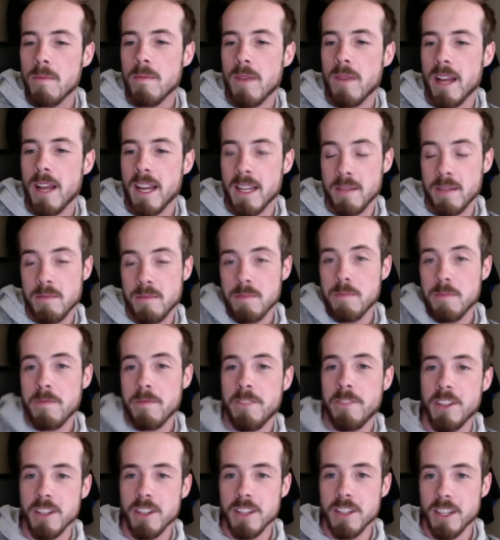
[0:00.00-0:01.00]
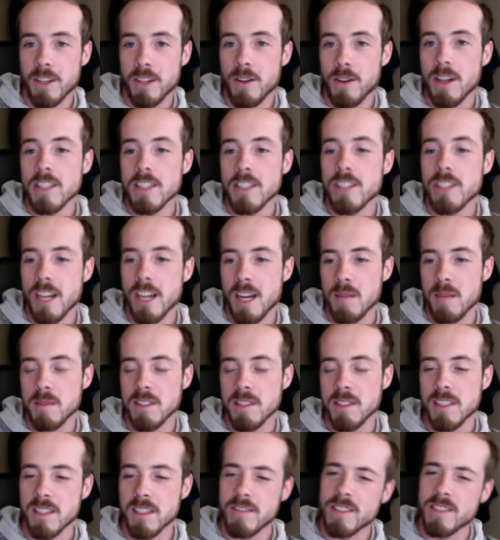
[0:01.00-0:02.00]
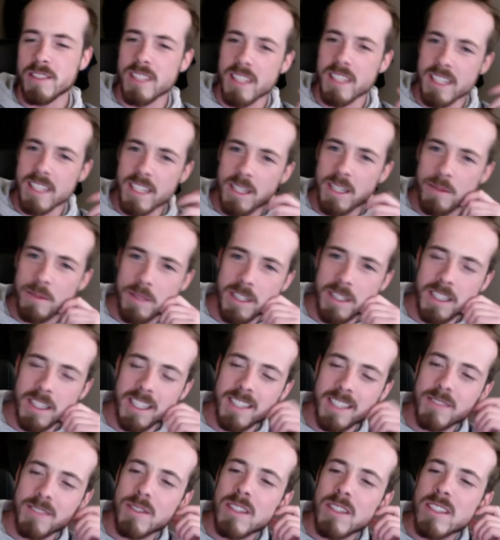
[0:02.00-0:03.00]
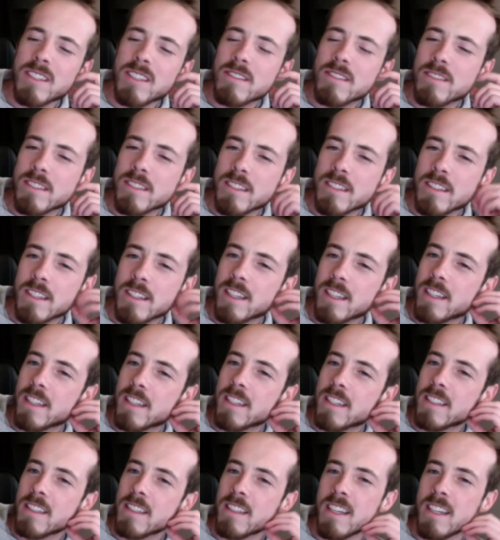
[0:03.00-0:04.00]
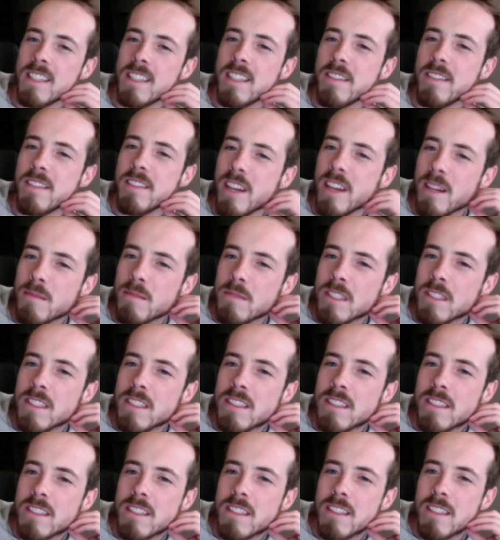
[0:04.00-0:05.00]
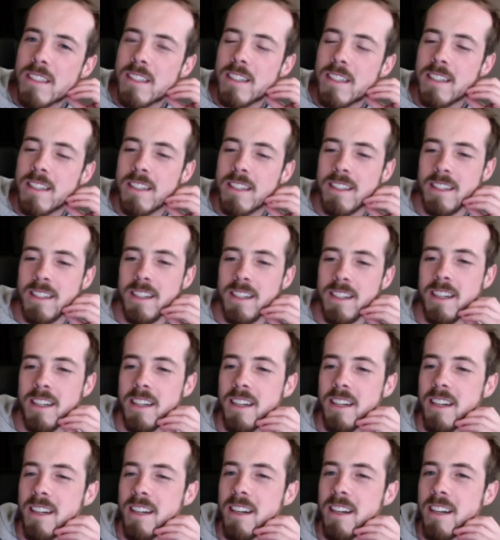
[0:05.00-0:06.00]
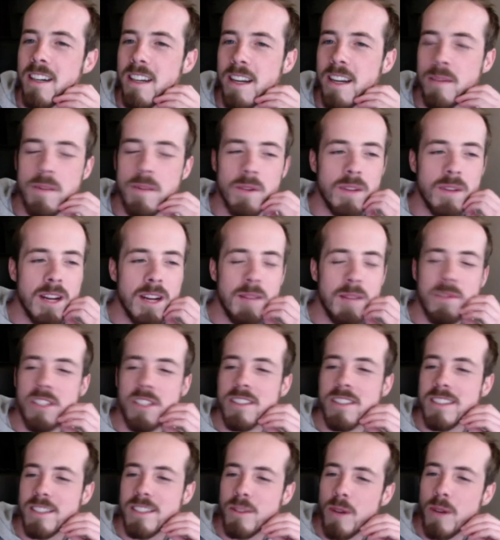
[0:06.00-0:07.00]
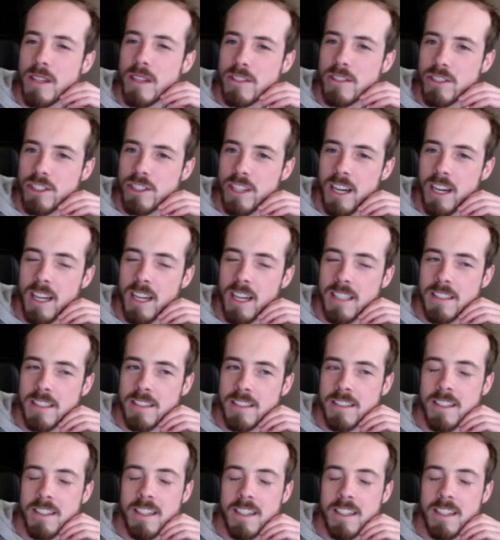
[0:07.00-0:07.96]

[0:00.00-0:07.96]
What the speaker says: And feeling the crunch time instead of sitting there and being like, well, you guys have hemp milk? How much is 2 extra shots?